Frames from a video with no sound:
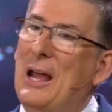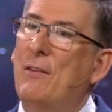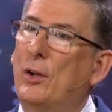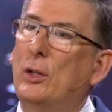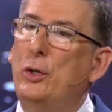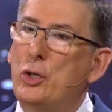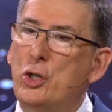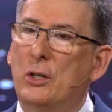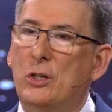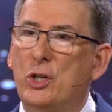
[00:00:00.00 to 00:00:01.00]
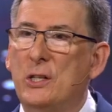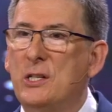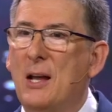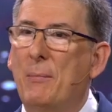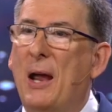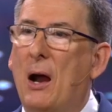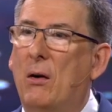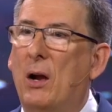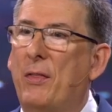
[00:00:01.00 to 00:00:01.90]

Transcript: evolution just somehow or